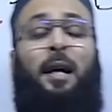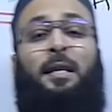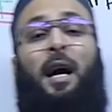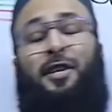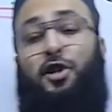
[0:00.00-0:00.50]

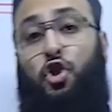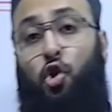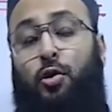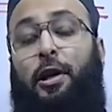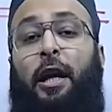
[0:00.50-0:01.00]
marks are
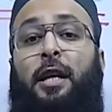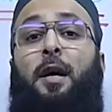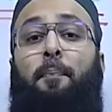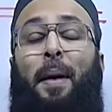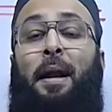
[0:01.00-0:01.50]
totally
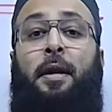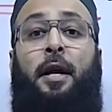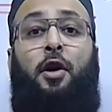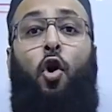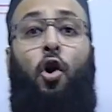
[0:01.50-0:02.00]

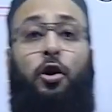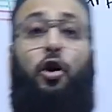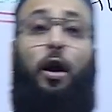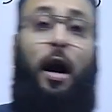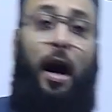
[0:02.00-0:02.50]
dependent on
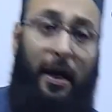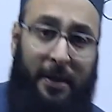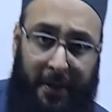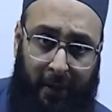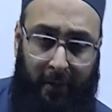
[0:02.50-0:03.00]
your
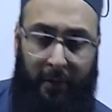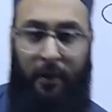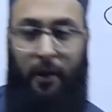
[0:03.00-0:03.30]
answer.